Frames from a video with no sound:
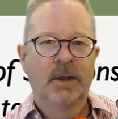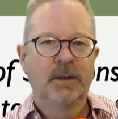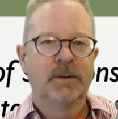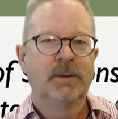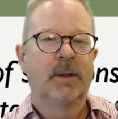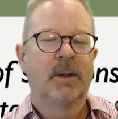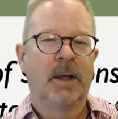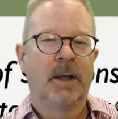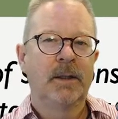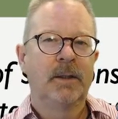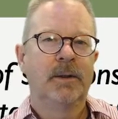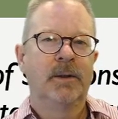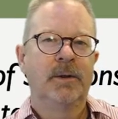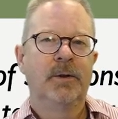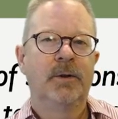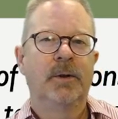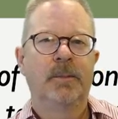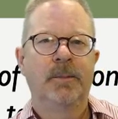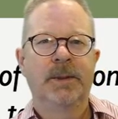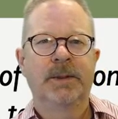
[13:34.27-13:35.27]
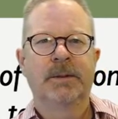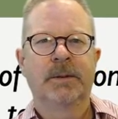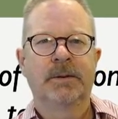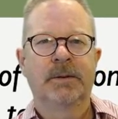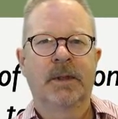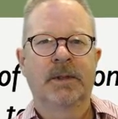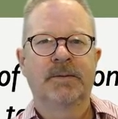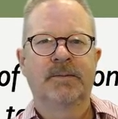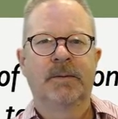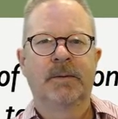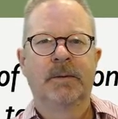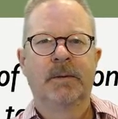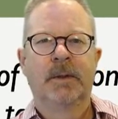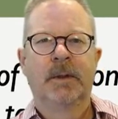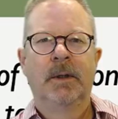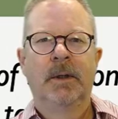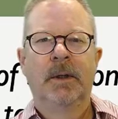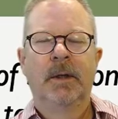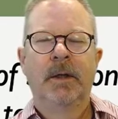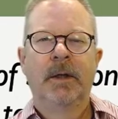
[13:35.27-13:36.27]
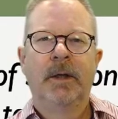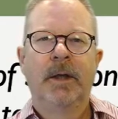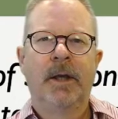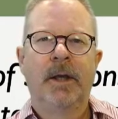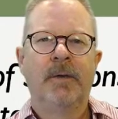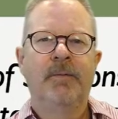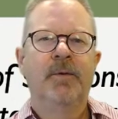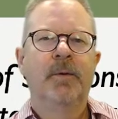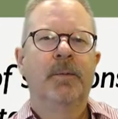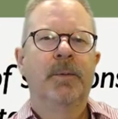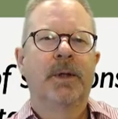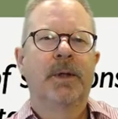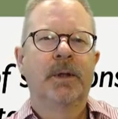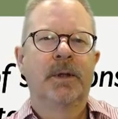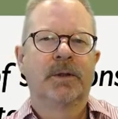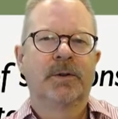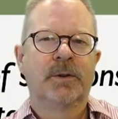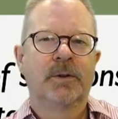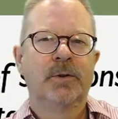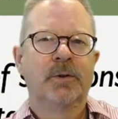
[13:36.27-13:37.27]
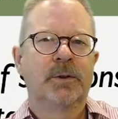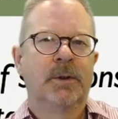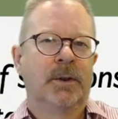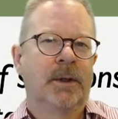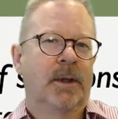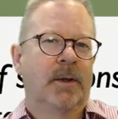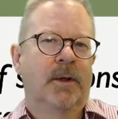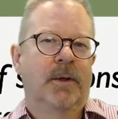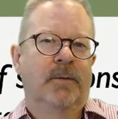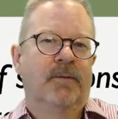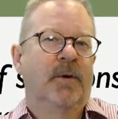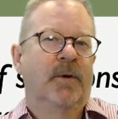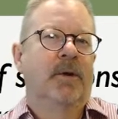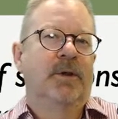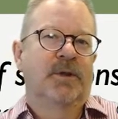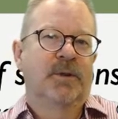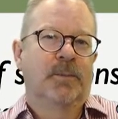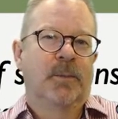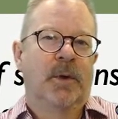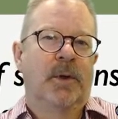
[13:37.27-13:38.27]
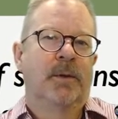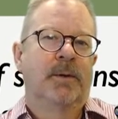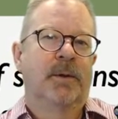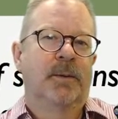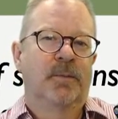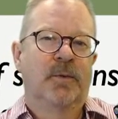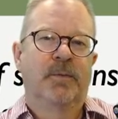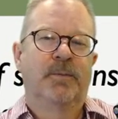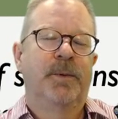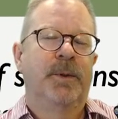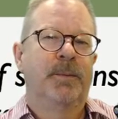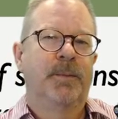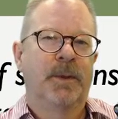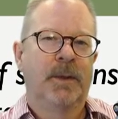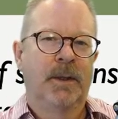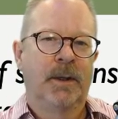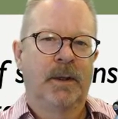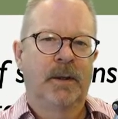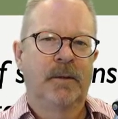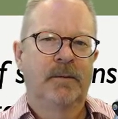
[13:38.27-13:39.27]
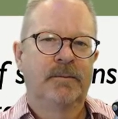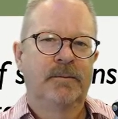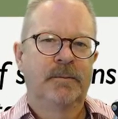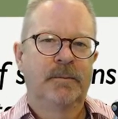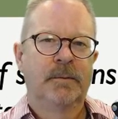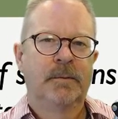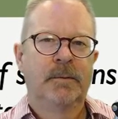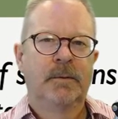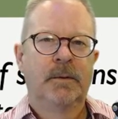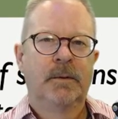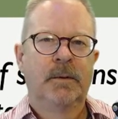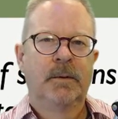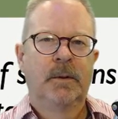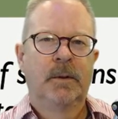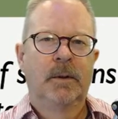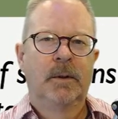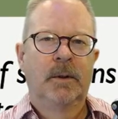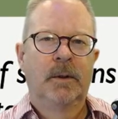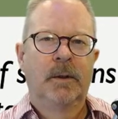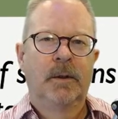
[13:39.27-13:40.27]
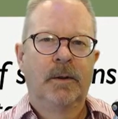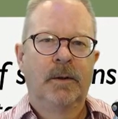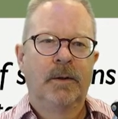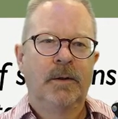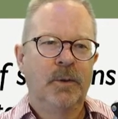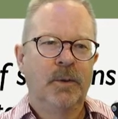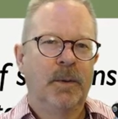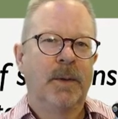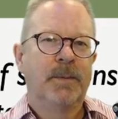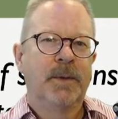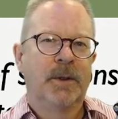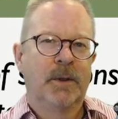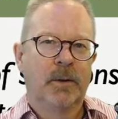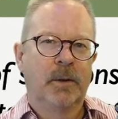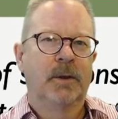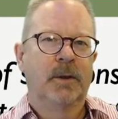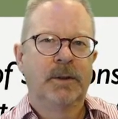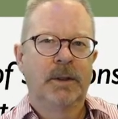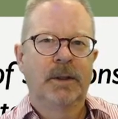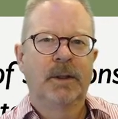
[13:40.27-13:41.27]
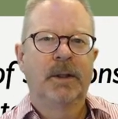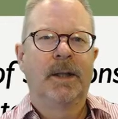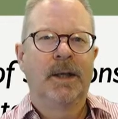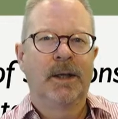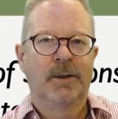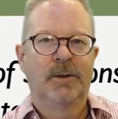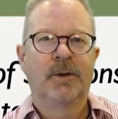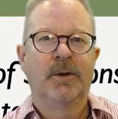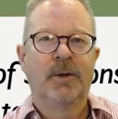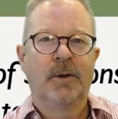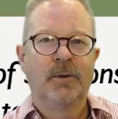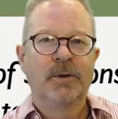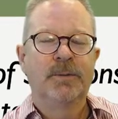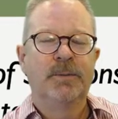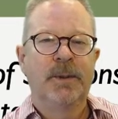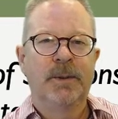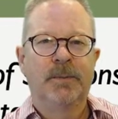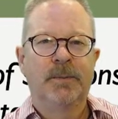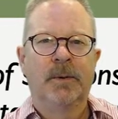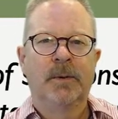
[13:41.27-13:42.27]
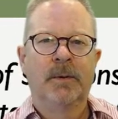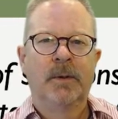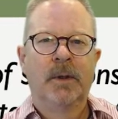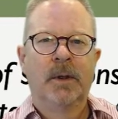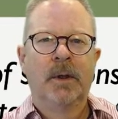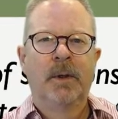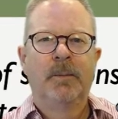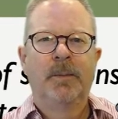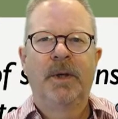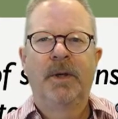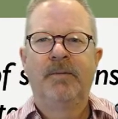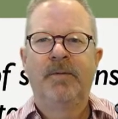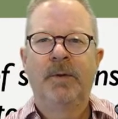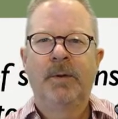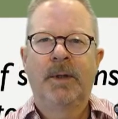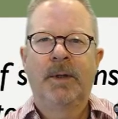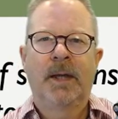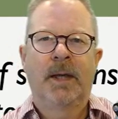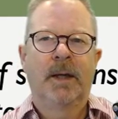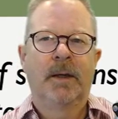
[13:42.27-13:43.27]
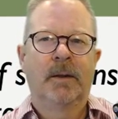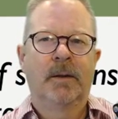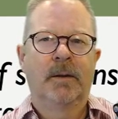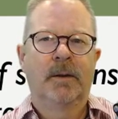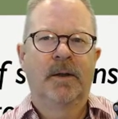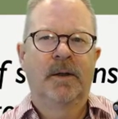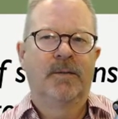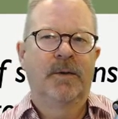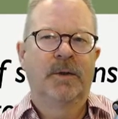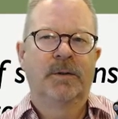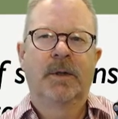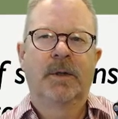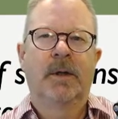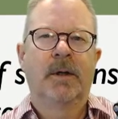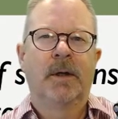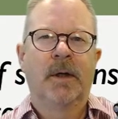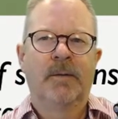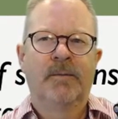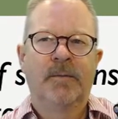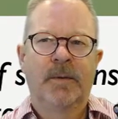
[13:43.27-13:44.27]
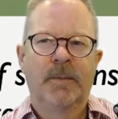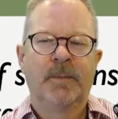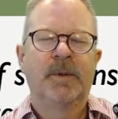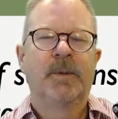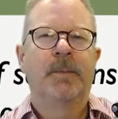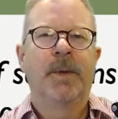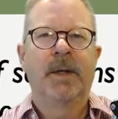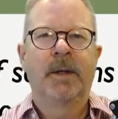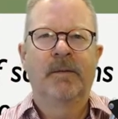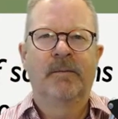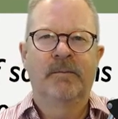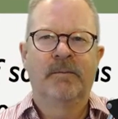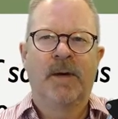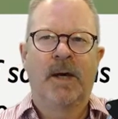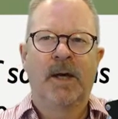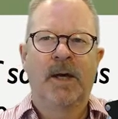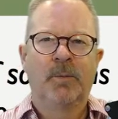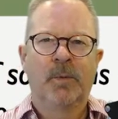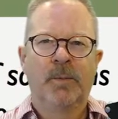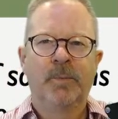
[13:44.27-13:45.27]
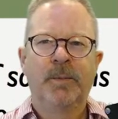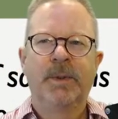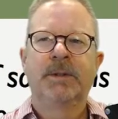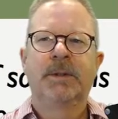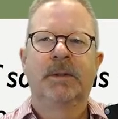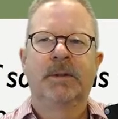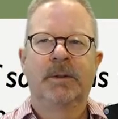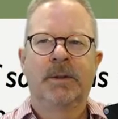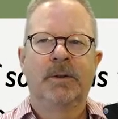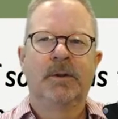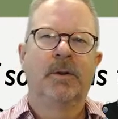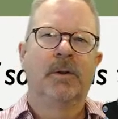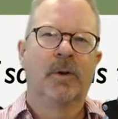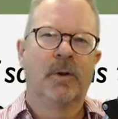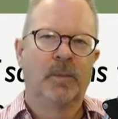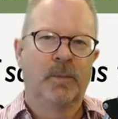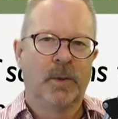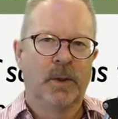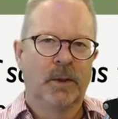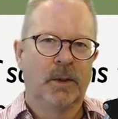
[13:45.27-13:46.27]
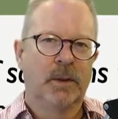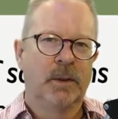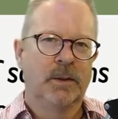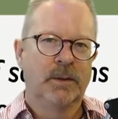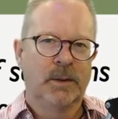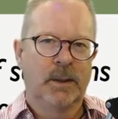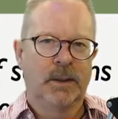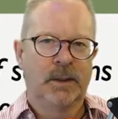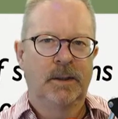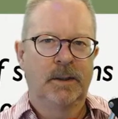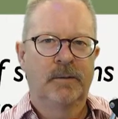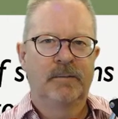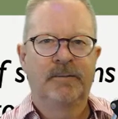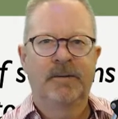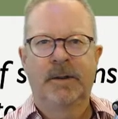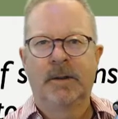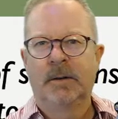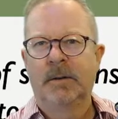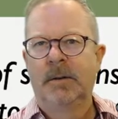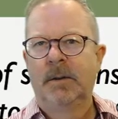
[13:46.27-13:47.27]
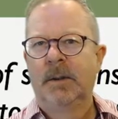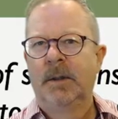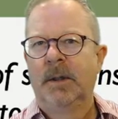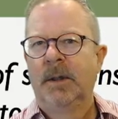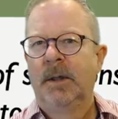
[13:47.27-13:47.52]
it's unlikely that you can be successful. If you're building a solution that a very small number of people have, you might be able to articulate it to those people, but if there's not enough of them to make a viable business, then your go-to-market is likely to fail.